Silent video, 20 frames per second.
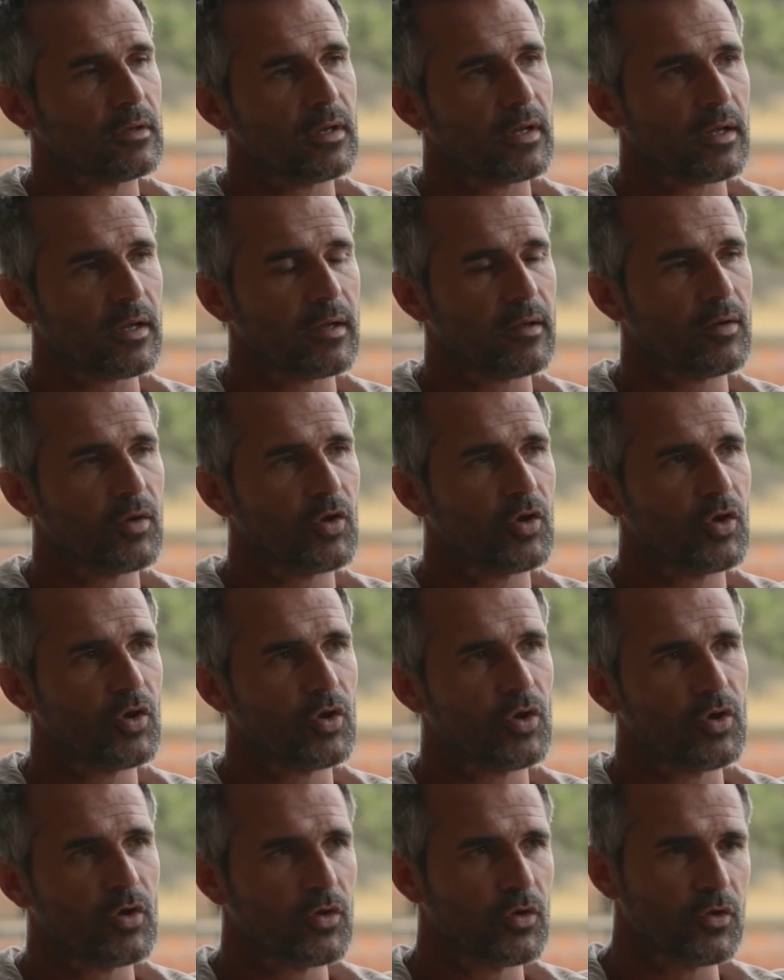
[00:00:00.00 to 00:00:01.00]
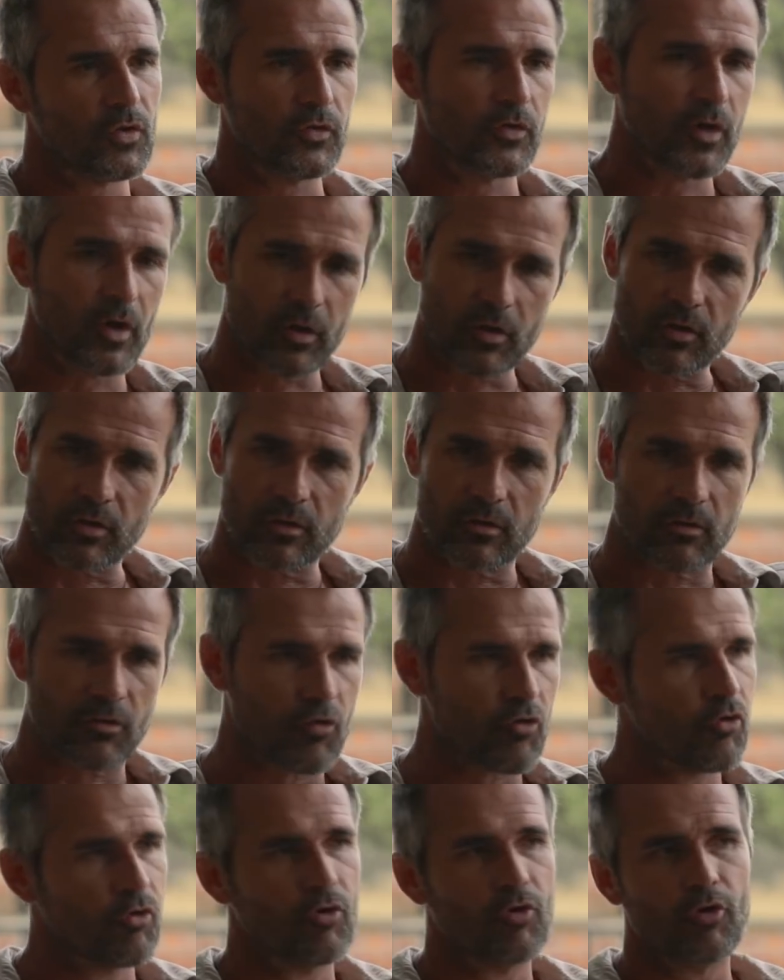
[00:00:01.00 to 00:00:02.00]
Uh, you got
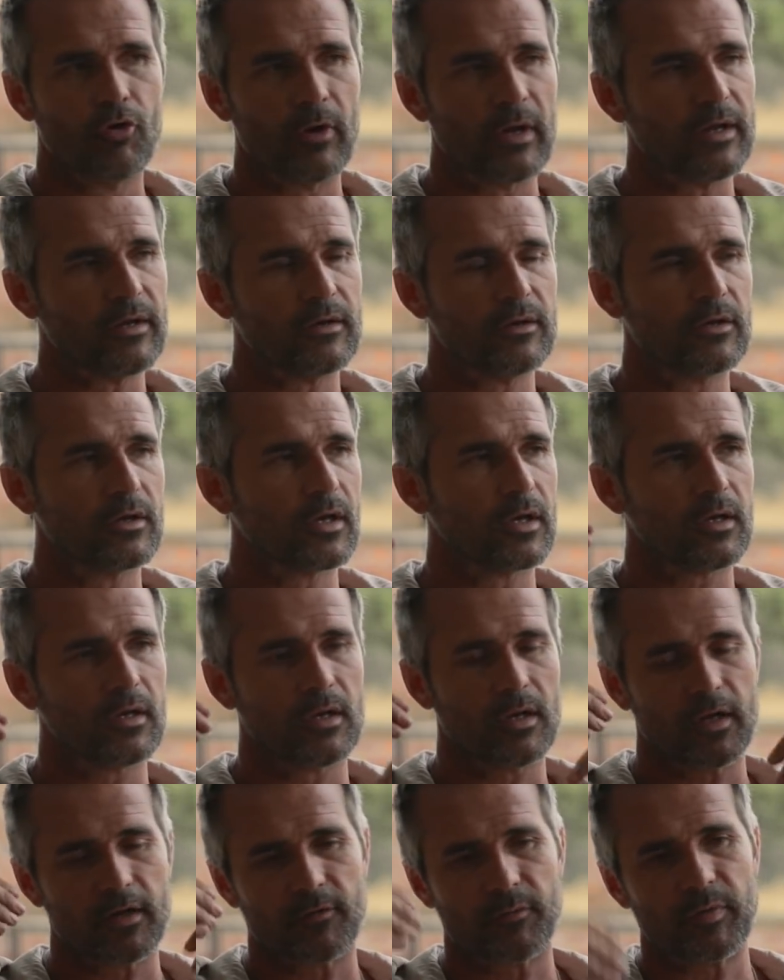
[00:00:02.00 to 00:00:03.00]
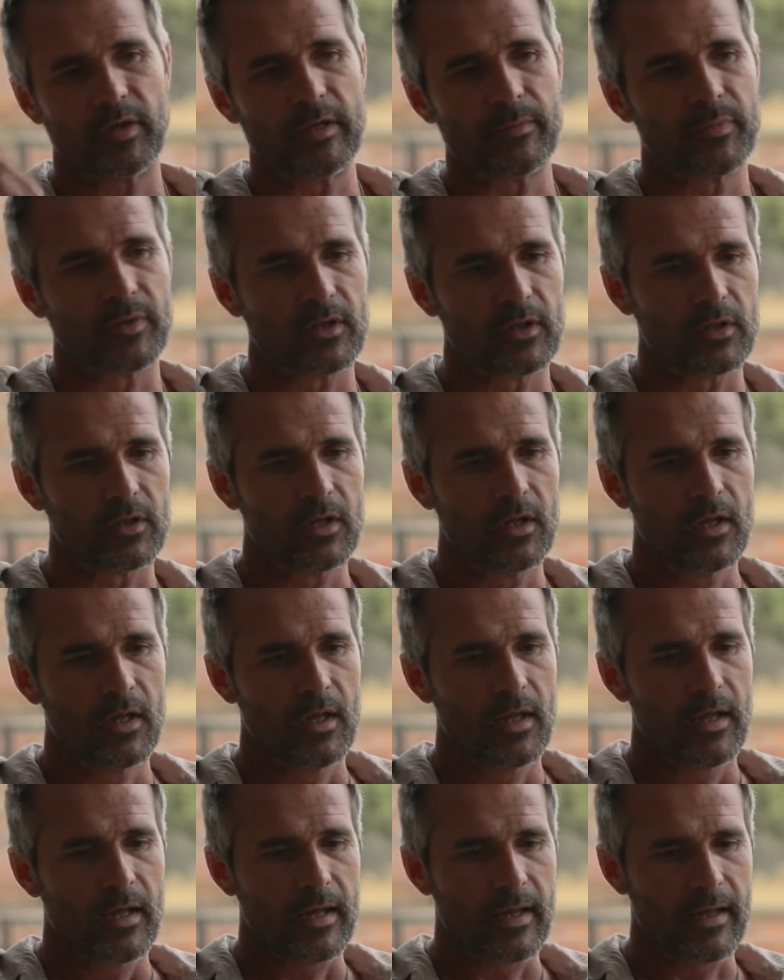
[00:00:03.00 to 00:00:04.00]
crew and you got a lot of people
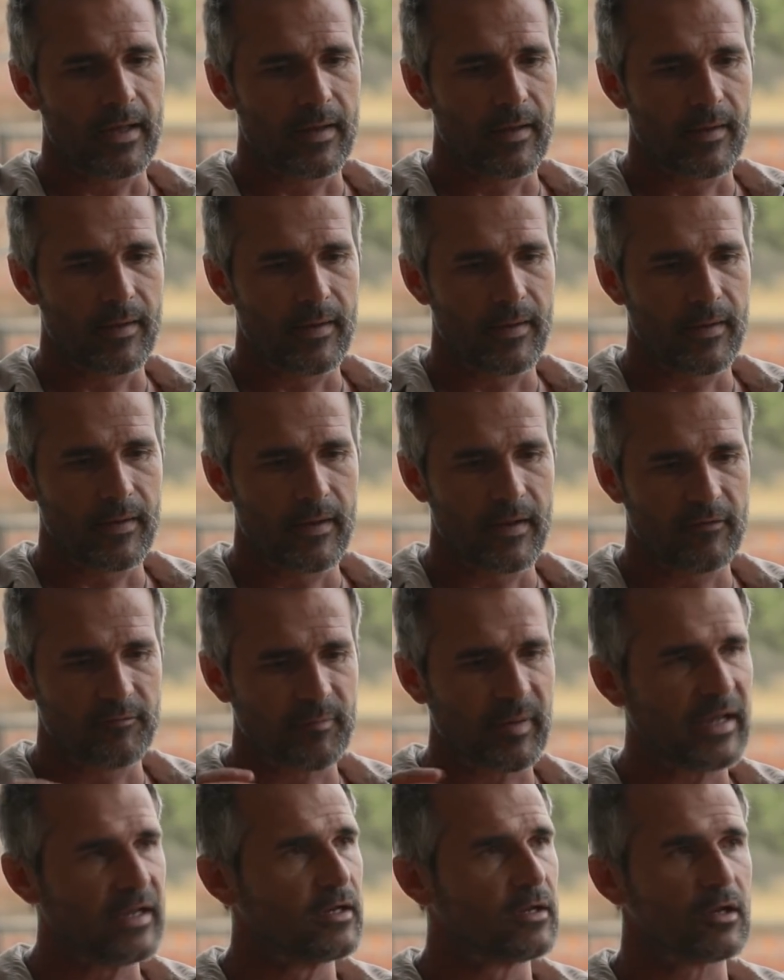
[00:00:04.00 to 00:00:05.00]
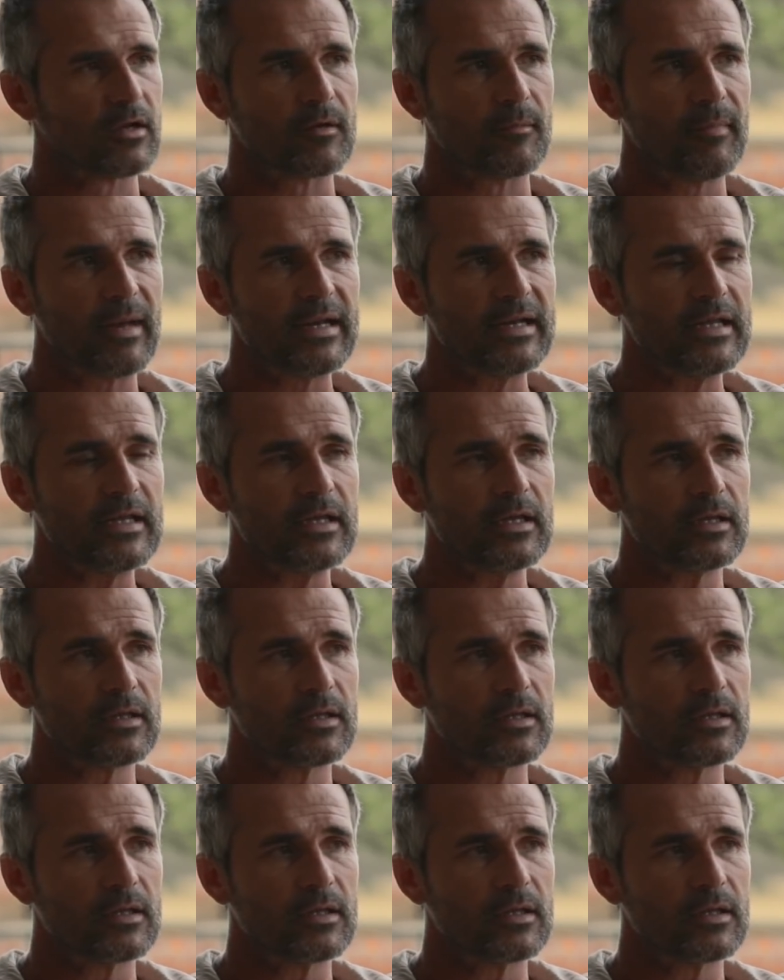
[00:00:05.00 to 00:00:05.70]
uh, have paid a lot of money,